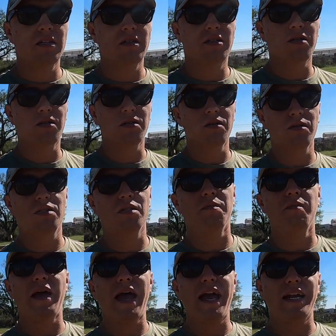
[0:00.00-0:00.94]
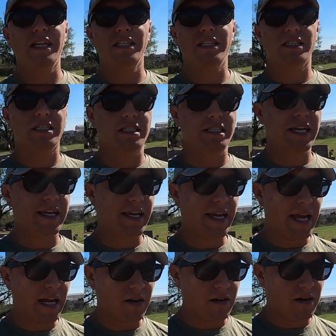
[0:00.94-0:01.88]
to manage and to take
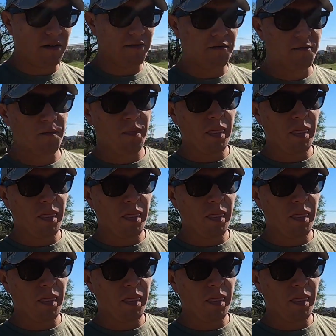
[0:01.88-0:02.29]
care of.